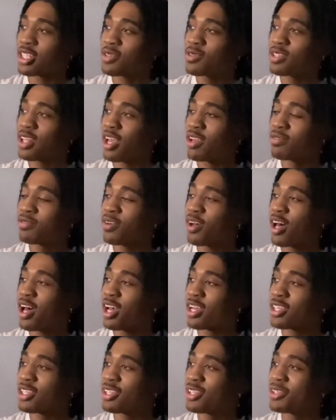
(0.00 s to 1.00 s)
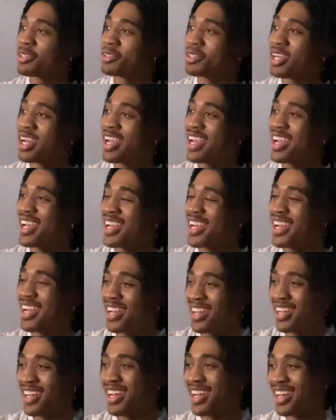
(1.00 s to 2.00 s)
He was like, fuck you.
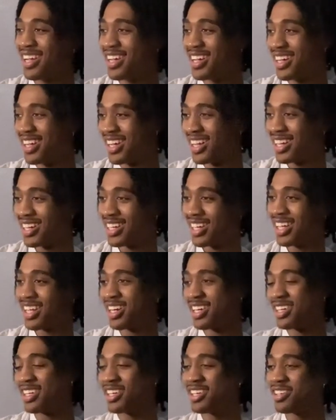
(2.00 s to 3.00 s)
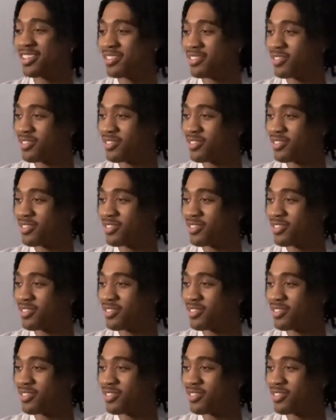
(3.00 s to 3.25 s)
And then he